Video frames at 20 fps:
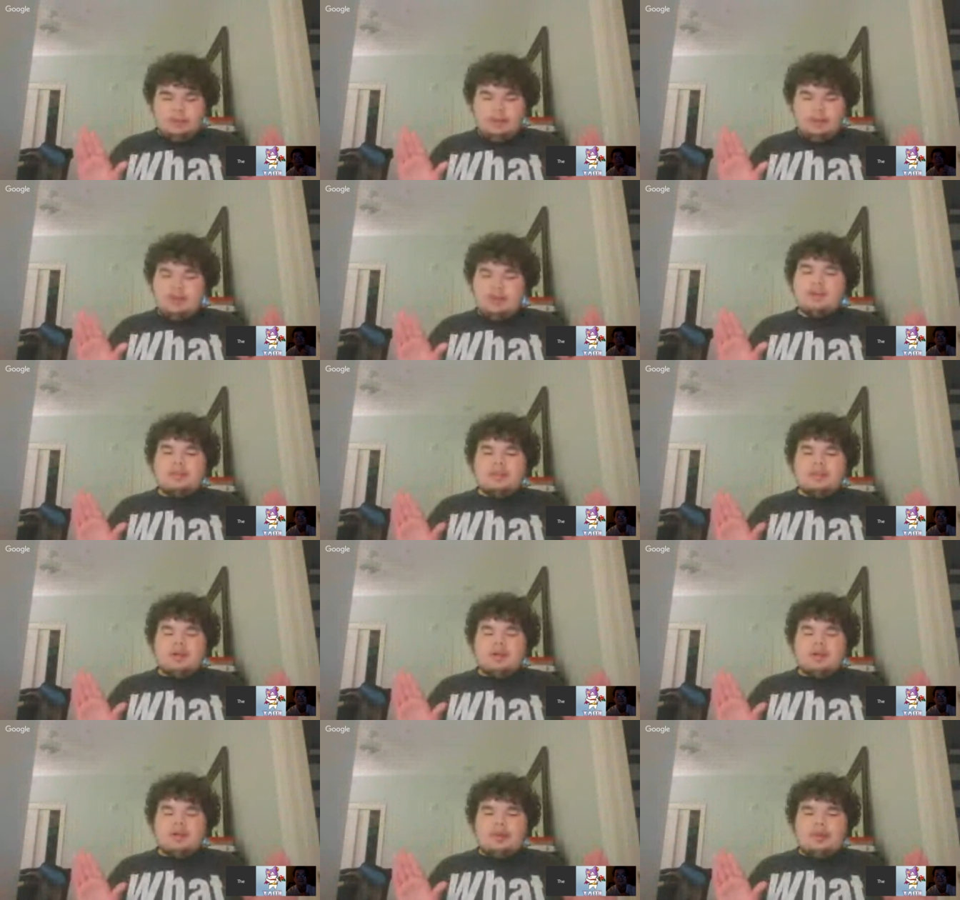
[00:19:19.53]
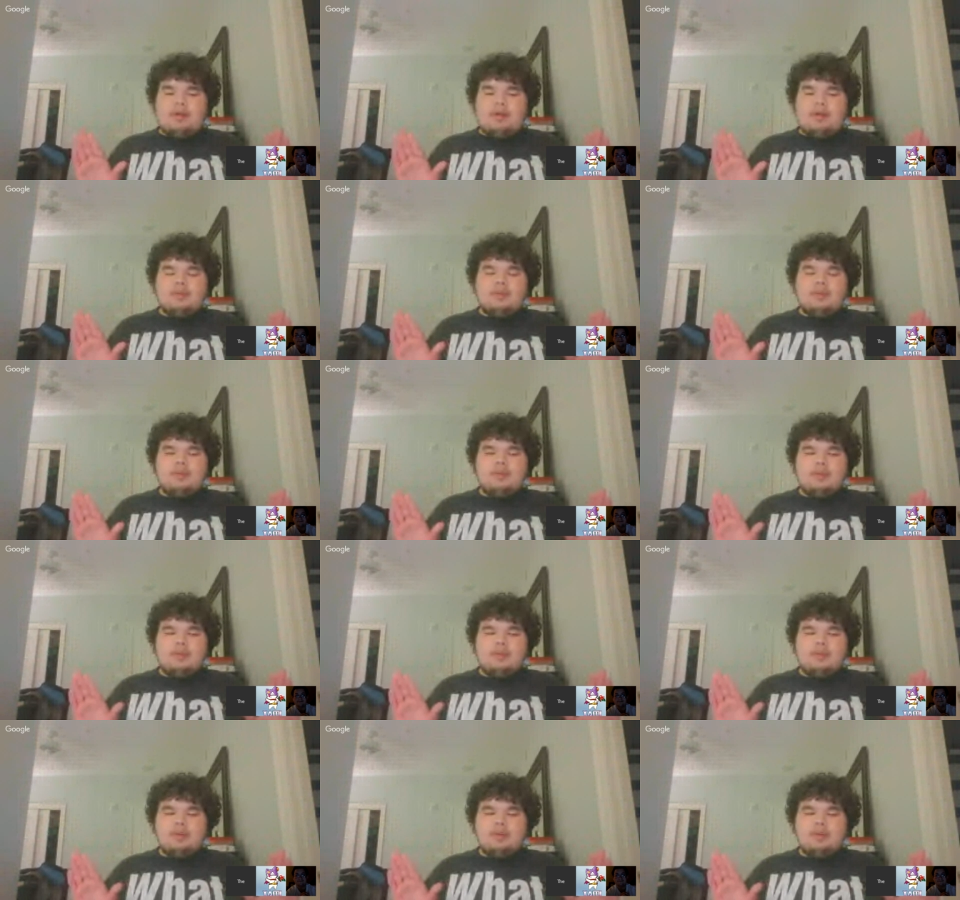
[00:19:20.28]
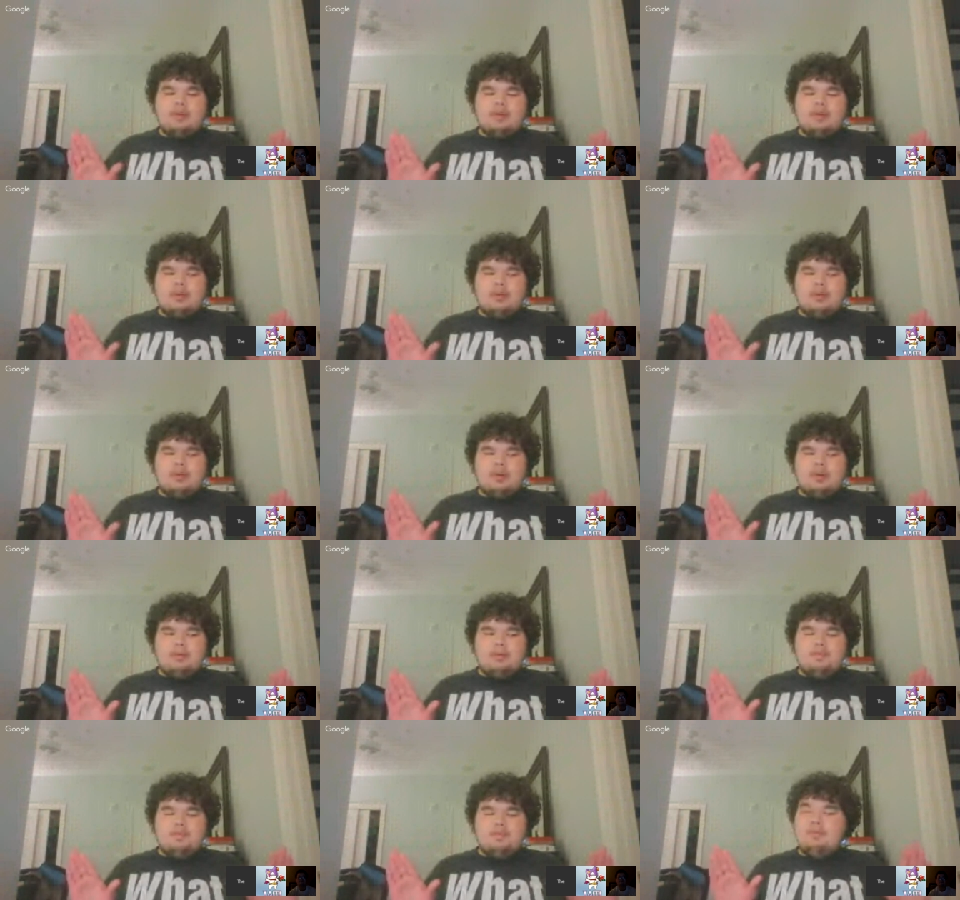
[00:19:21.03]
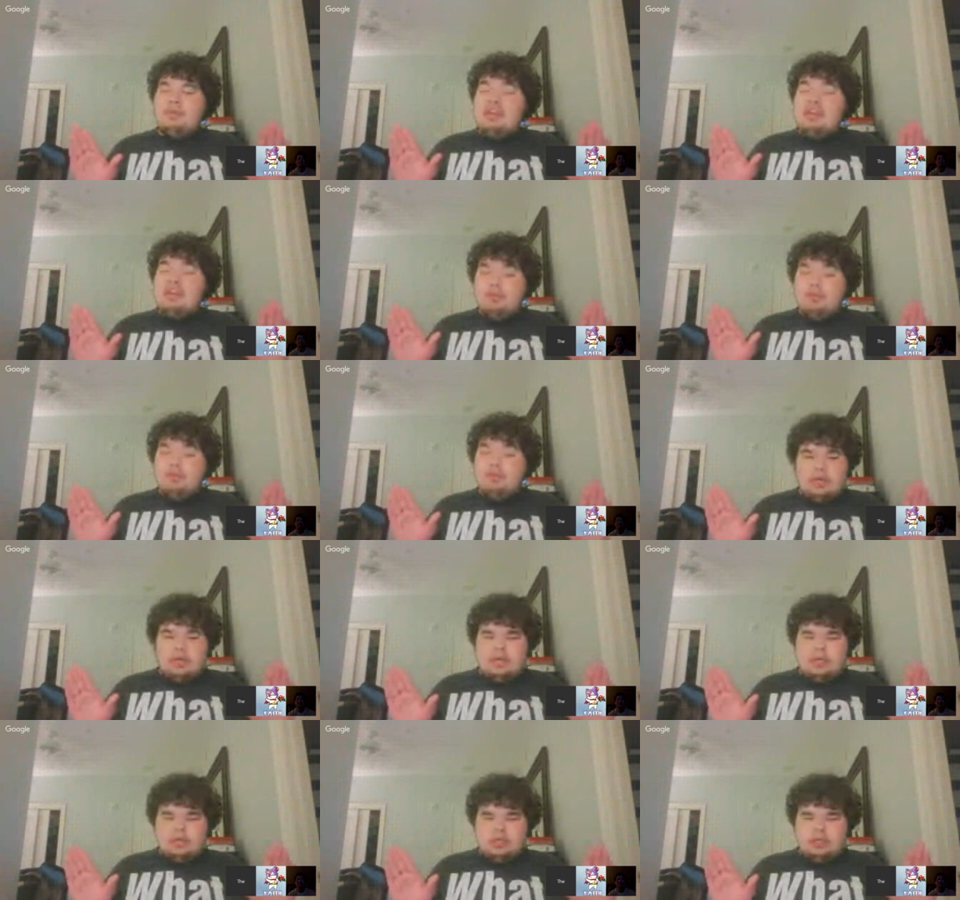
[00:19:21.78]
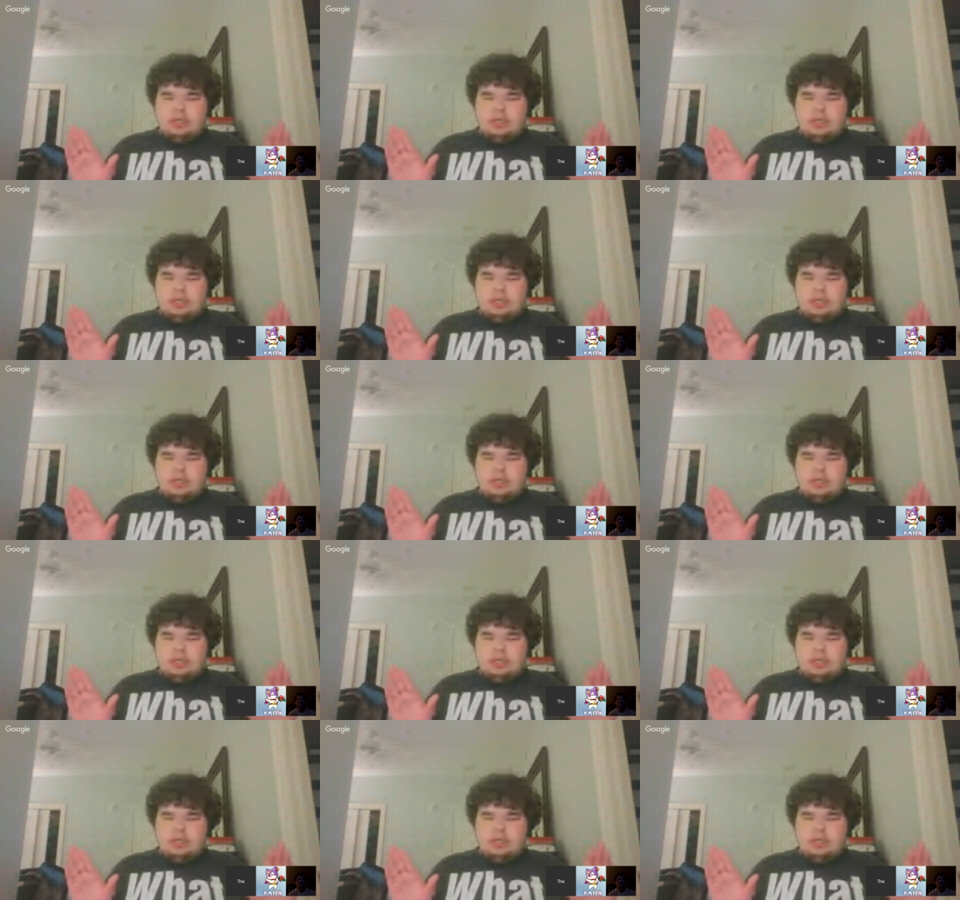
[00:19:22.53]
We're here to talk about Mira,